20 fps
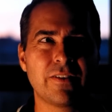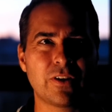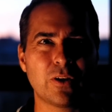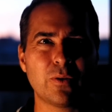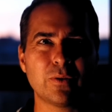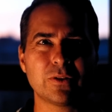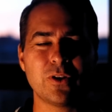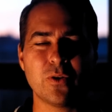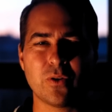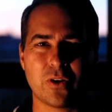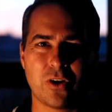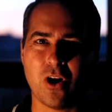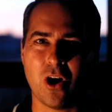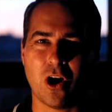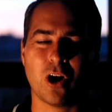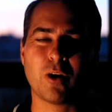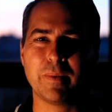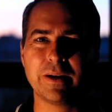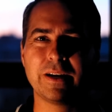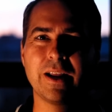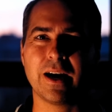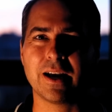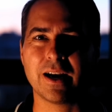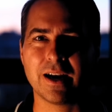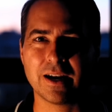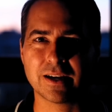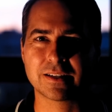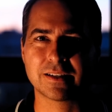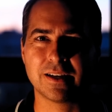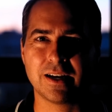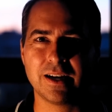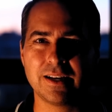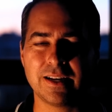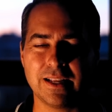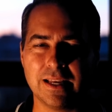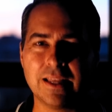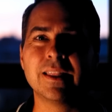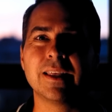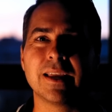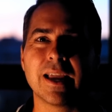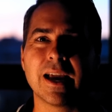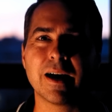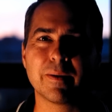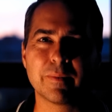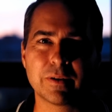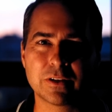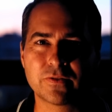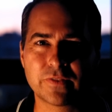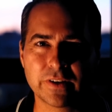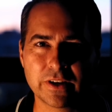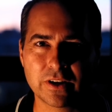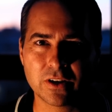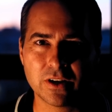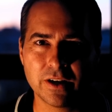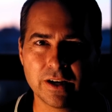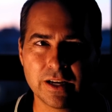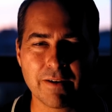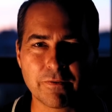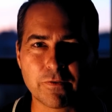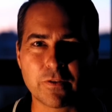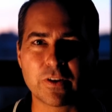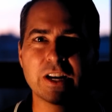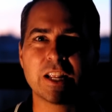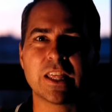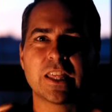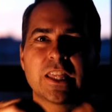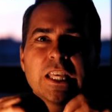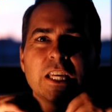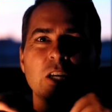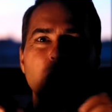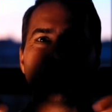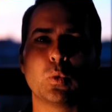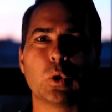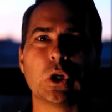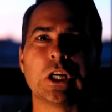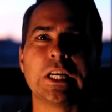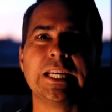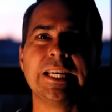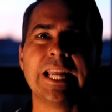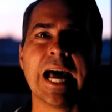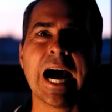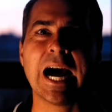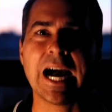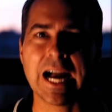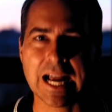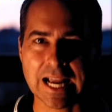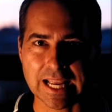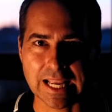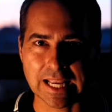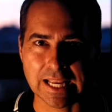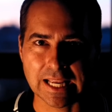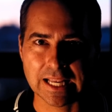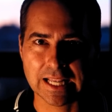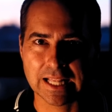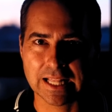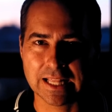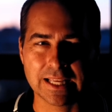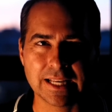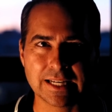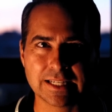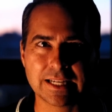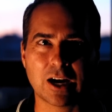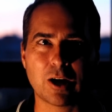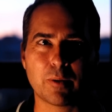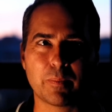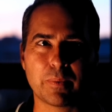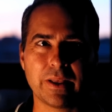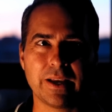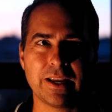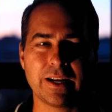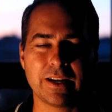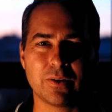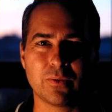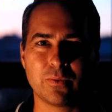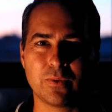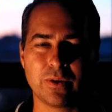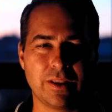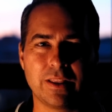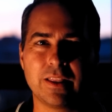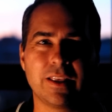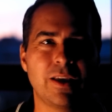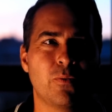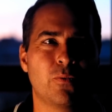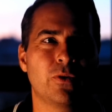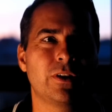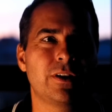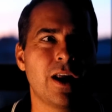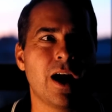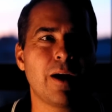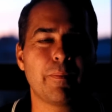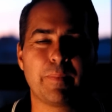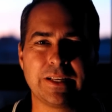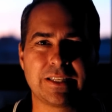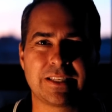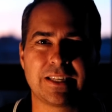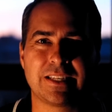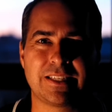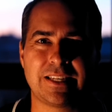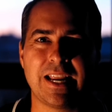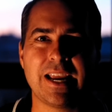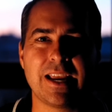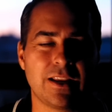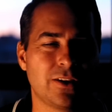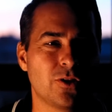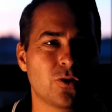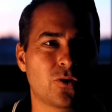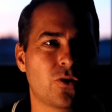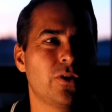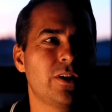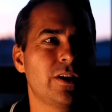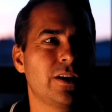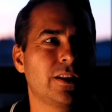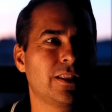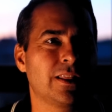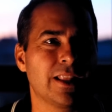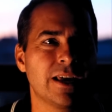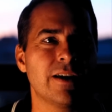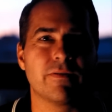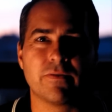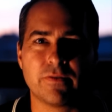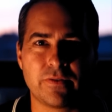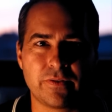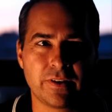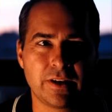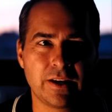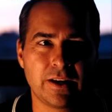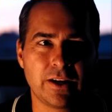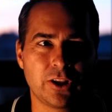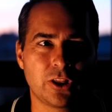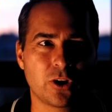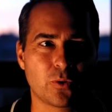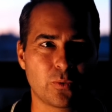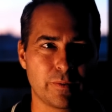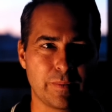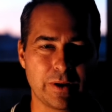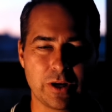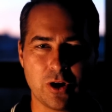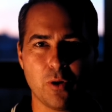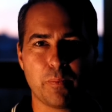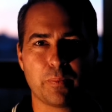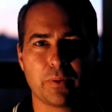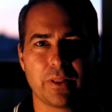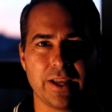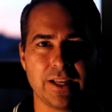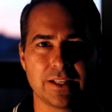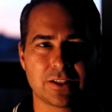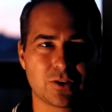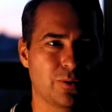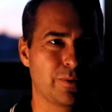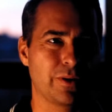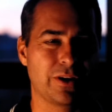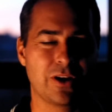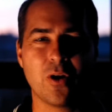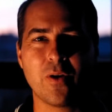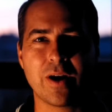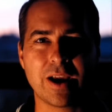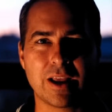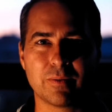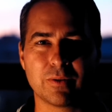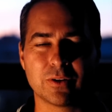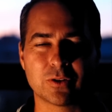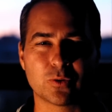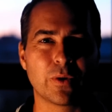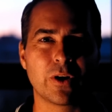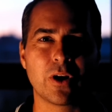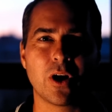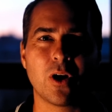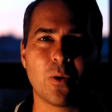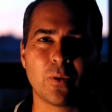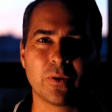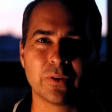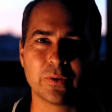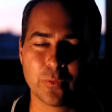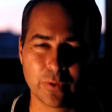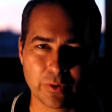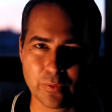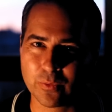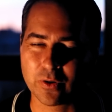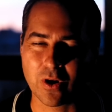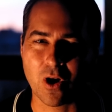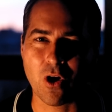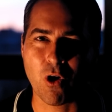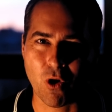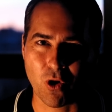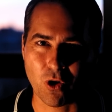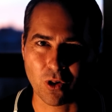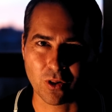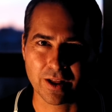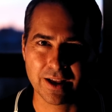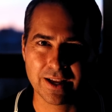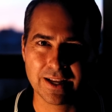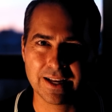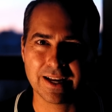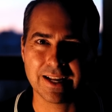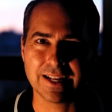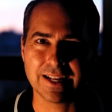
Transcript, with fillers: if there was no carbon dioxide in the atmosphere, everything would die. the entire planet, would it would not be sustained. You couldn't live. There would be no plants. There would be no animals. We'd all, we would all